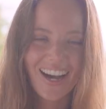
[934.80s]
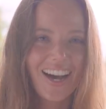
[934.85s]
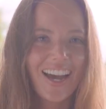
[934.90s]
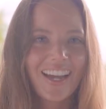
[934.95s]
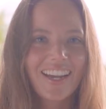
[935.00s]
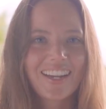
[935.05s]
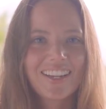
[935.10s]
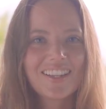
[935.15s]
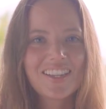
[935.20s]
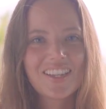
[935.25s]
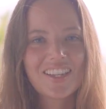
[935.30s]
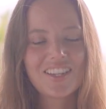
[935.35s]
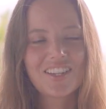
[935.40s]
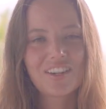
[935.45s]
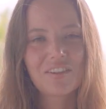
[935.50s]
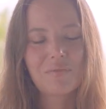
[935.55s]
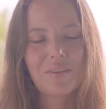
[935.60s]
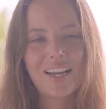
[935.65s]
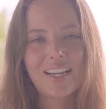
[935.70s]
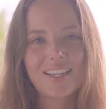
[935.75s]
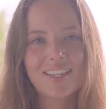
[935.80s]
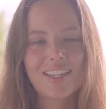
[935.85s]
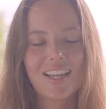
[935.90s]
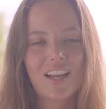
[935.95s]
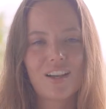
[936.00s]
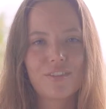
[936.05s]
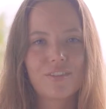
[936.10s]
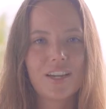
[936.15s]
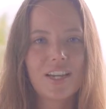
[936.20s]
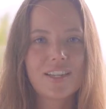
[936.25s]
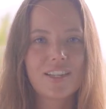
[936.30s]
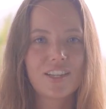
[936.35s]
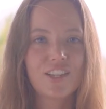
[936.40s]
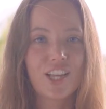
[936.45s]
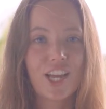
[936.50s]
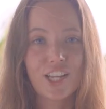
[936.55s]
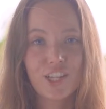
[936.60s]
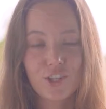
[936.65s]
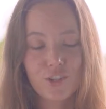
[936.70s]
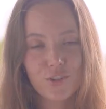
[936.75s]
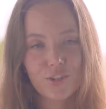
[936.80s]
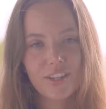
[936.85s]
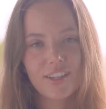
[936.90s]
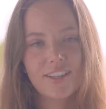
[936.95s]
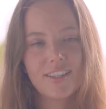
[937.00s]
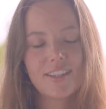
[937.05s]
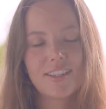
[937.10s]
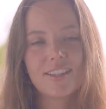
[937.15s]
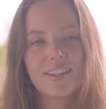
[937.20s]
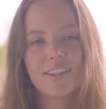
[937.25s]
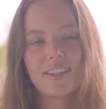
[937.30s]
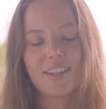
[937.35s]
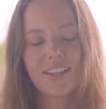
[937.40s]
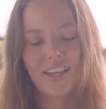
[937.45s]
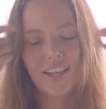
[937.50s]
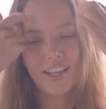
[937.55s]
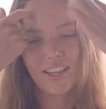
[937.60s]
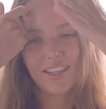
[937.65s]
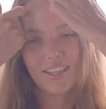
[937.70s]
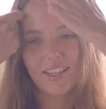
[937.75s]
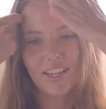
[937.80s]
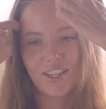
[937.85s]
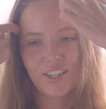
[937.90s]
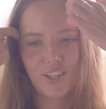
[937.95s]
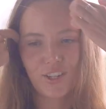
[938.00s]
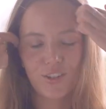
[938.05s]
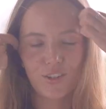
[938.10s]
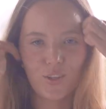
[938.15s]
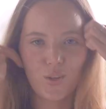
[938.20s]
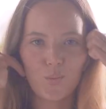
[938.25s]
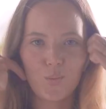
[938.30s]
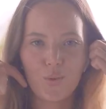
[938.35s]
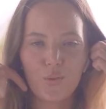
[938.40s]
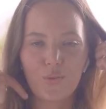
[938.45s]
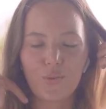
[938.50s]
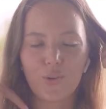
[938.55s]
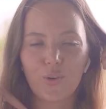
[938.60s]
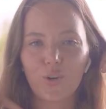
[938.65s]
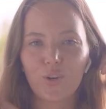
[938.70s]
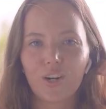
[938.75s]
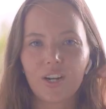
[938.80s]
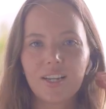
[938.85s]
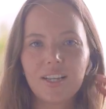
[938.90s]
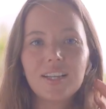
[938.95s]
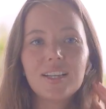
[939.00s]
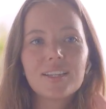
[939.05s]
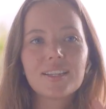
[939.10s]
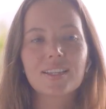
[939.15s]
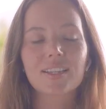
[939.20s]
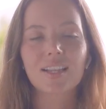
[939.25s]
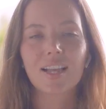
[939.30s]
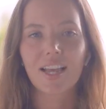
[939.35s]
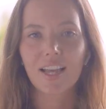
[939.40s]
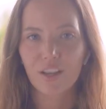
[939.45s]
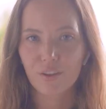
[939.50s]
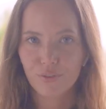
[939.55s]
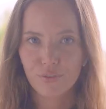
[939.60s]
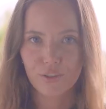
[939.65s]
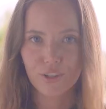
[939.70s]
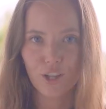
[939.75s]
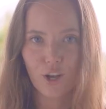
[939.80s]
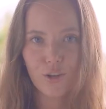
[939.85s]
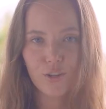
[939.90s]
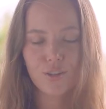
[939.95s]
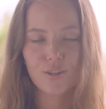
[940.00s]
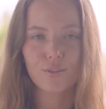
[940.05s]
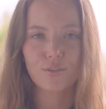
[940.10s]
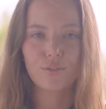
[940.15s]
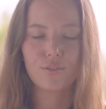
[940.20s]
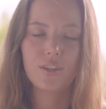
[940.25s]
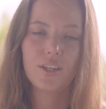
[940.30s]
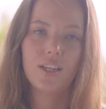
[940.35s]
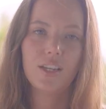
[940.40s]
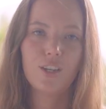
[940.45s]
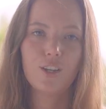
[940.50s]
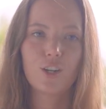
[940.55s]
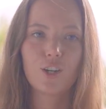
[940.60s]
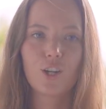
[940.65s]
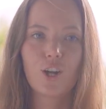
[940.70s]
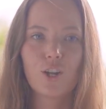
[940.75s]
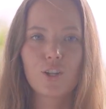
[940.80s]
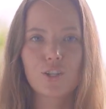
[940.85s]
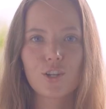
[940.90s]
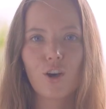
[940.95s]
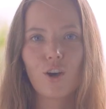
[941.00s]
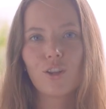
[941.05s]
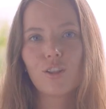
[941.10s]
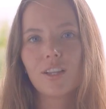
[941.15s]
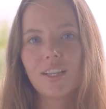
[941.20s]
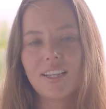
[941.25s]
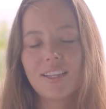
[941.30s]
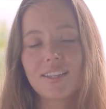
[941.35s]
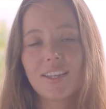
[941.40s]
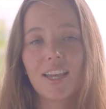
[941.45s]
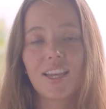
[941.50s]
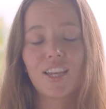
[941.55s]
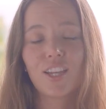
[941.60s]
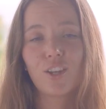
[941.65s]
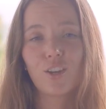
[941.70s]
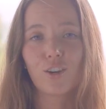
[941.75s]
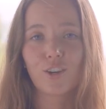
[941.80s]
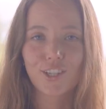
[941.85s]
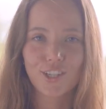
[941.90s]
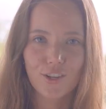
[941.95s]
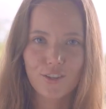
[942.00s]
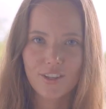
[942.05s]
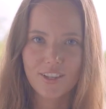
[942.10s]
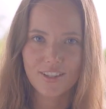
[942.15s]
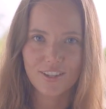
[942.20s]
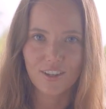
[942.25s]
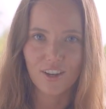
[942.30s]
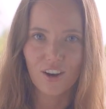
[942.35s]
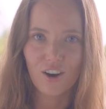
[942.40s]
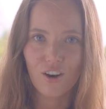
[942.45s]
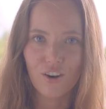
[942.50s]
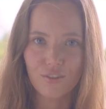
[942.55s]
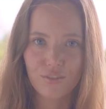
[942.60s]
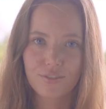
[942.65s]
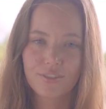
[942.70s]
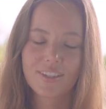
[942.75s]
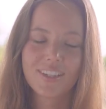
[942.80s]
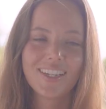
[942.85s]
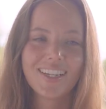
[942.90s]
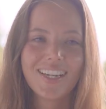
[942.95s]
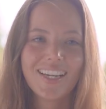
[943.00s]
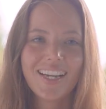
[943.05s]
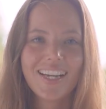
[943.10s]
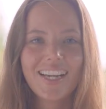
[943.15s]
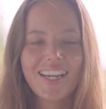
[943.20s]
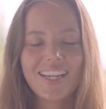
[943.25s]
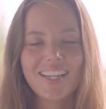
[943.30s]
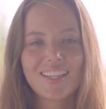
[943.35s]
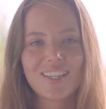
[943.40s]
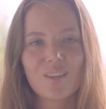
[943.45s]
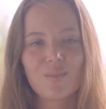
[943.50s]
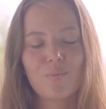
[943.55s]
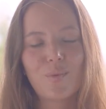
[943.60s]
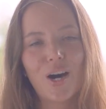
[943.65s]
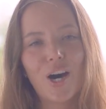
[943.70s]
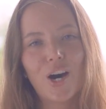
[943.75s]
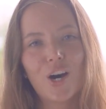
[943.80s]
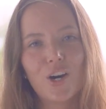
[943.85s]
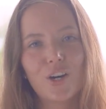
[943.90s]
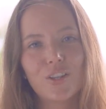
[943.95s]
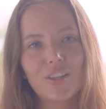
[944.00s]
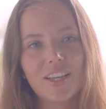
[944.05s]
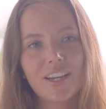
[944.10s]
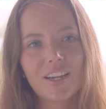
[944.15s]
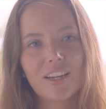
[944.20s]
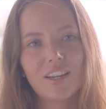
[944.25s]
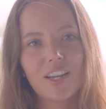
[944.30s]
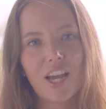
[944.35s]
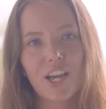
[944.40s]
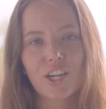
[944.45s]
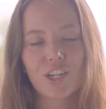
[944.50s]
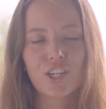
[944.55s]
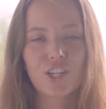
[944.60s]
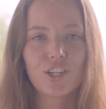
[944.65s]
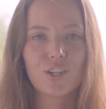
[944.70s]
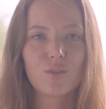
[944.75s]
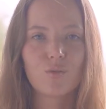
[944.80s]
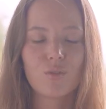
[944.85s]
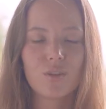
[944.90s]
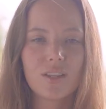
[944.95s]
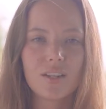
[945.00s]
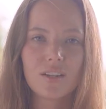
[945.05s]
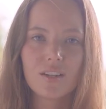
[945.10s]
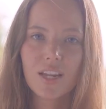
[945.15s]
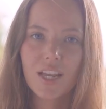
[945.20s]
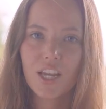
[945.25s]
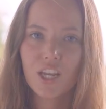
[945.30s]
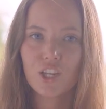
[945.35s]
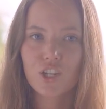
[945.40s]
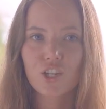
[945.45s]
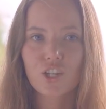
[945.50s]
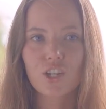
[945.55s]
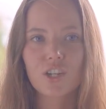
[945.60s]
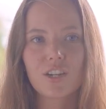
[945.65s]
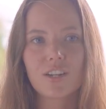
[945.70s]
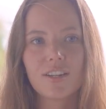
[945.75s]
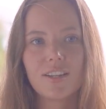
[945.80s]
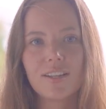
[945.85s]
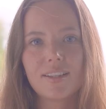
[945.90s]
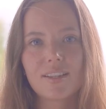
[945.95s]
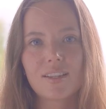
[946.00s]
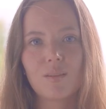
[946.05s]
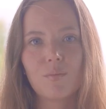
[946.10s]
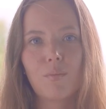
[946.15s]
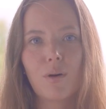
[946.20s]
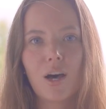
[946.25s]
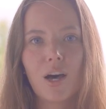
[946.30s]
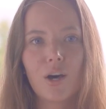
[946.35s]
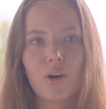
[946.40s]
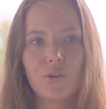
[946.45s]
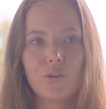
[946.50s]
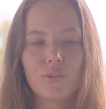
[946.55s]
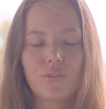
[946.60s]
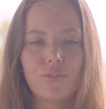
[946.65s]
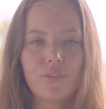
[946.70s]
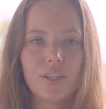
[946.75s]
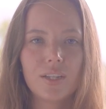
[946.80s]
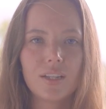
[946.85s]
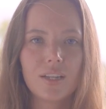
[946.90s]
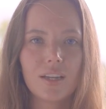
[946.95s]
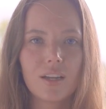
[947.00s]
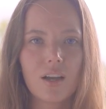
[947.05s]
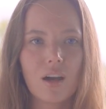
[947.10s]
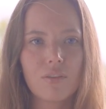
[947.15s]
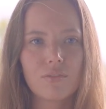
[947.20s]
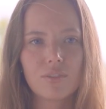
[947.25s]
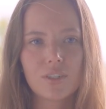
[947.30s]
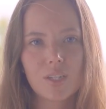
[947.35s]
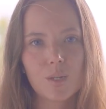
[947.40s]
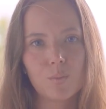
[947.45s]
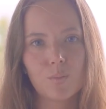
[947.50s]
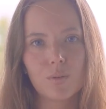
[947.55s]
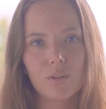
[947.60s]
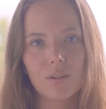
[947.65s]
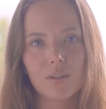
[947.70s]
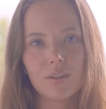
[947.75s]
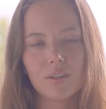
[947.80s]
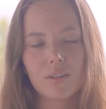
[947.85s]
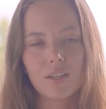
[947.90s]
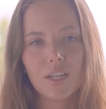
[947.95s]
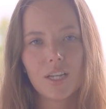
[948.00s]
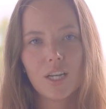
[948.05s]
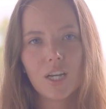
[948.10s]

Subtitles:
I consider myself as a naturist. As I told you before, it's like a philosophy. You're not only taking your clothes off, it's about the connection with the nature, it's about feeling comfortable